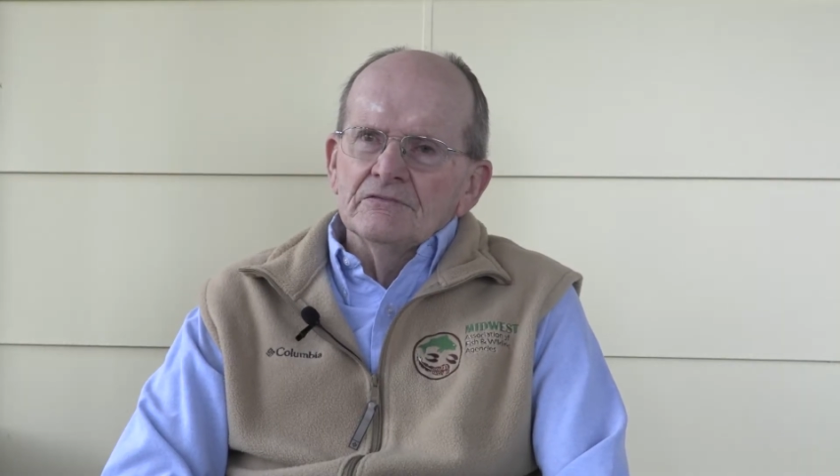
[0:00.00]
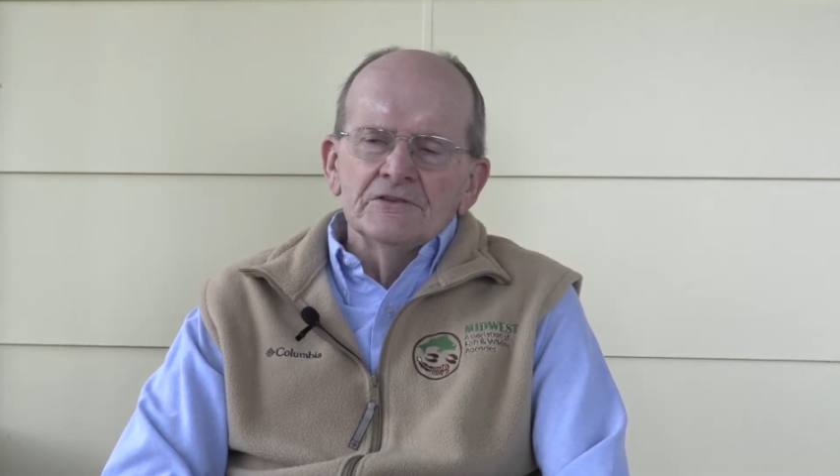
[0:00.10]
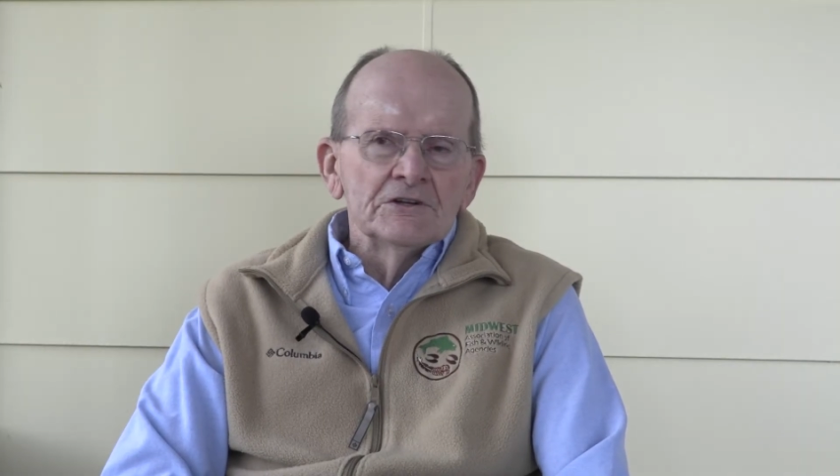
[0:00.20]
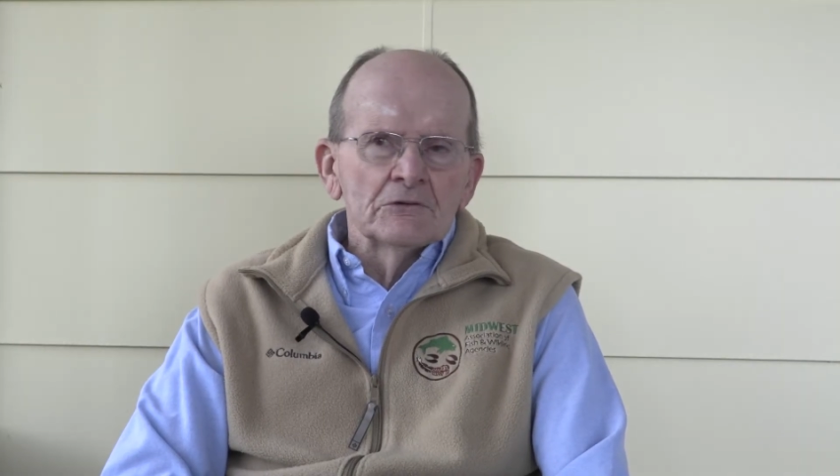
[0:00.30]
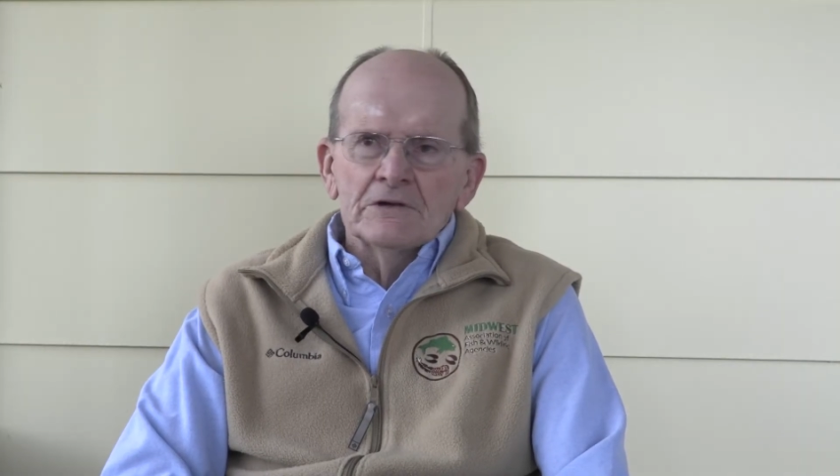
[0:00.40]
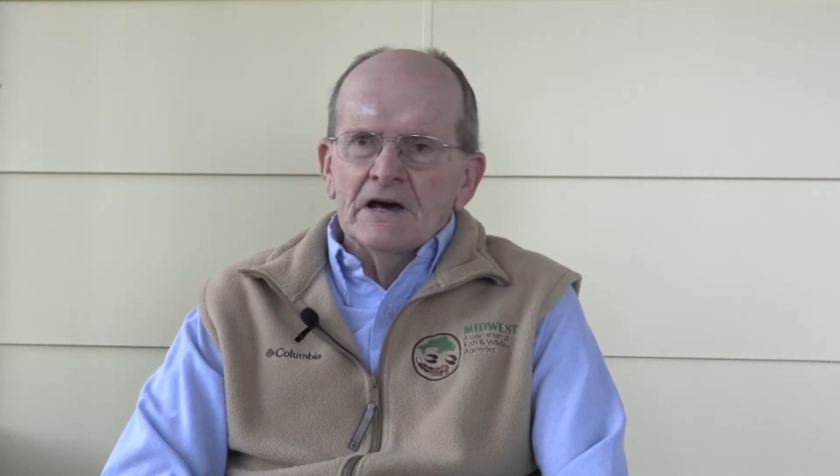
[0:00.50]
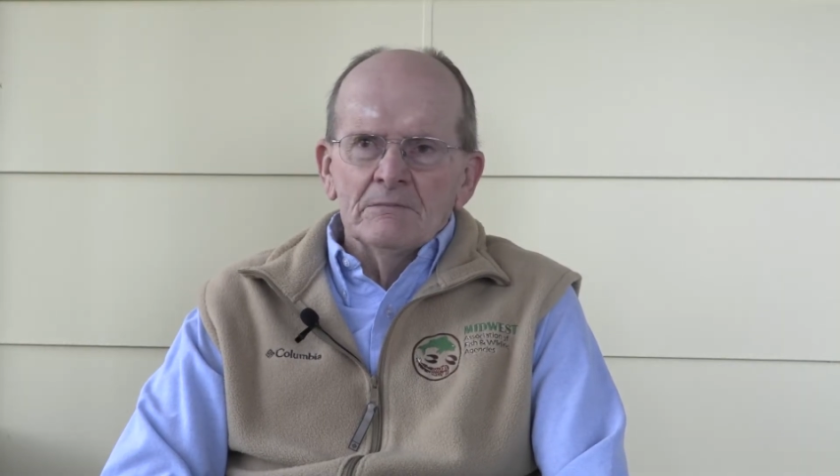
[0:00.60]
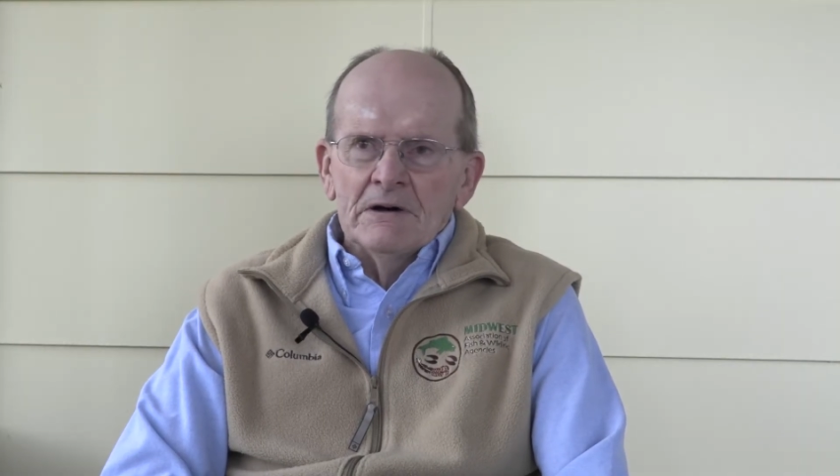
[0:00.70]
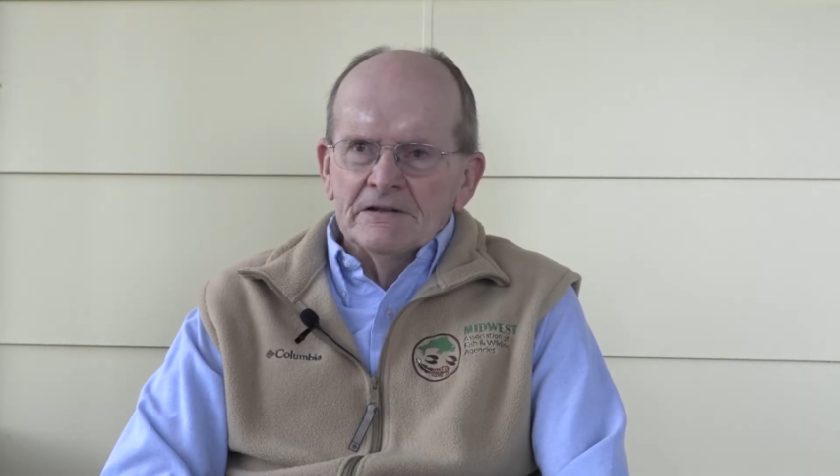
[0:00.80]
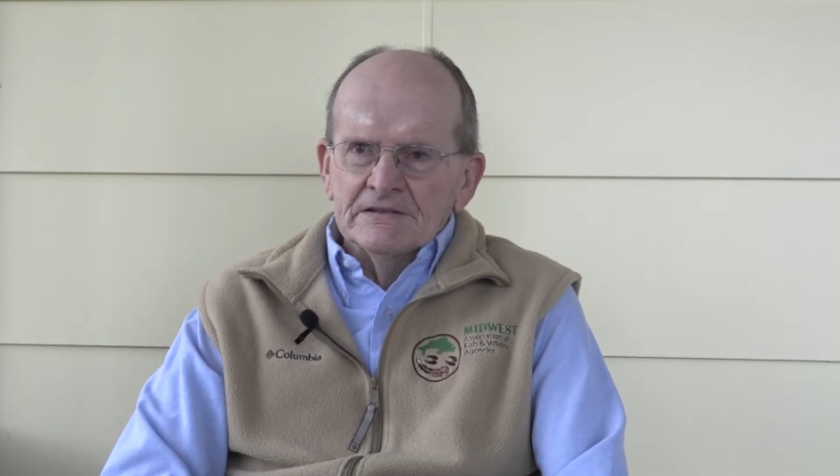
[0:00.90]
There's no doubt
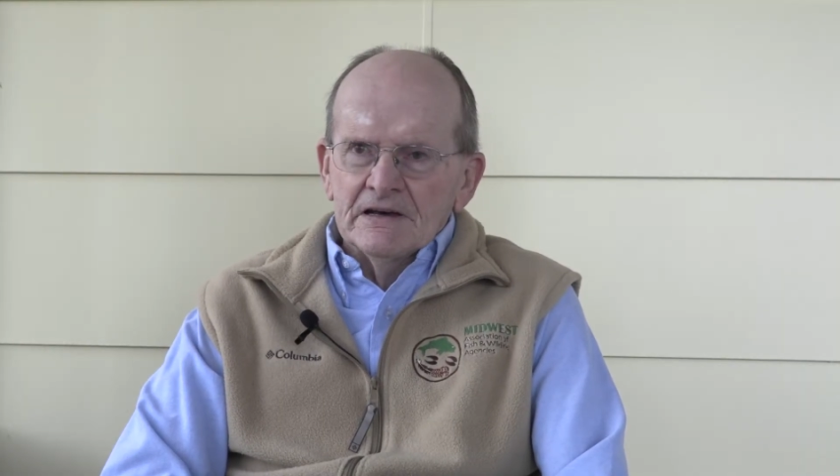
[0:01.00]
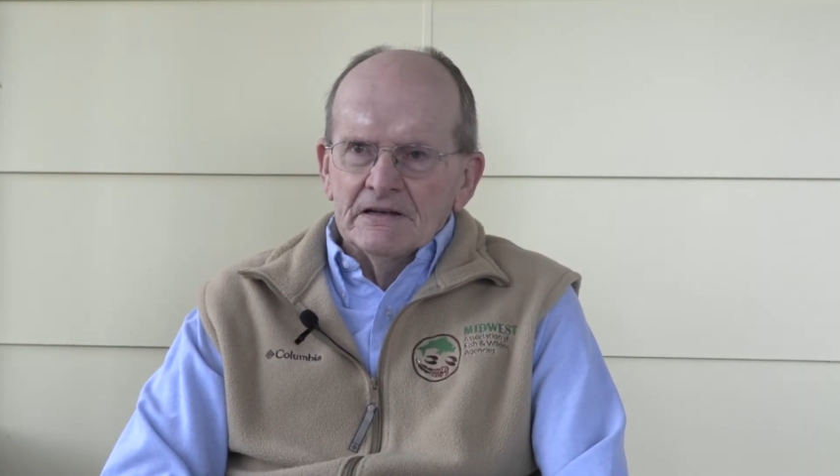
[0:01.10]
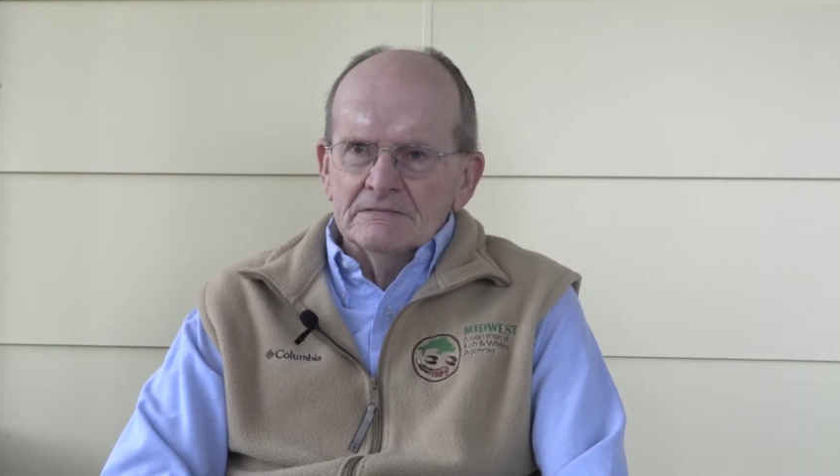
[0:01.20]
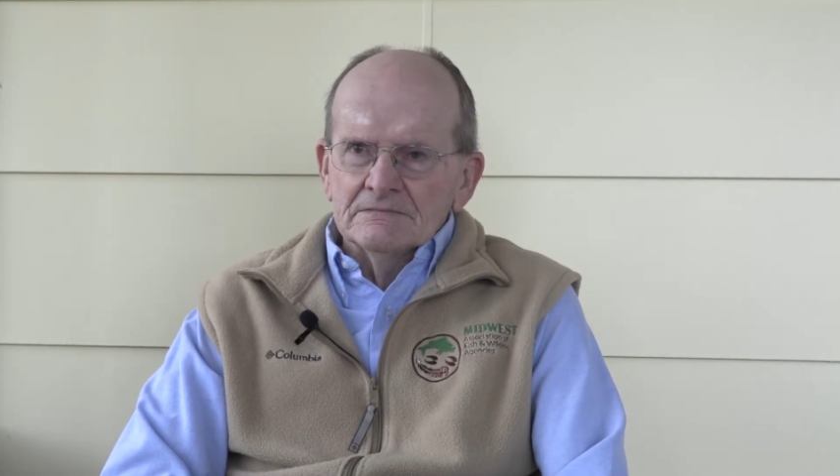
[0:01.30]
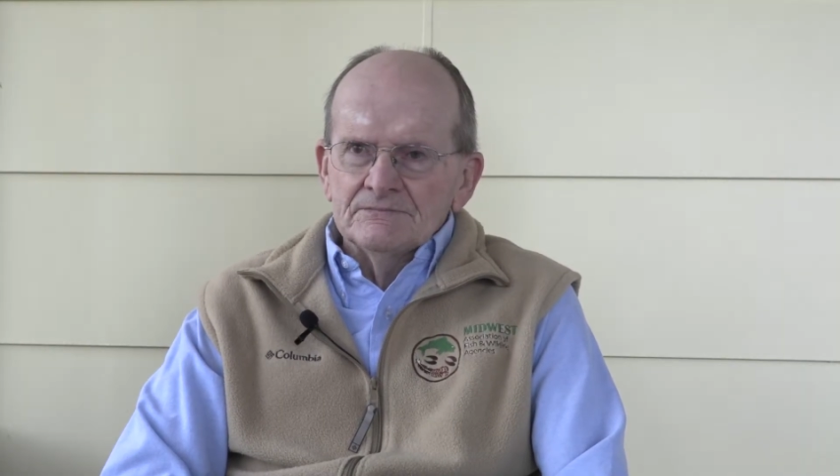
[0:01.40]
about that.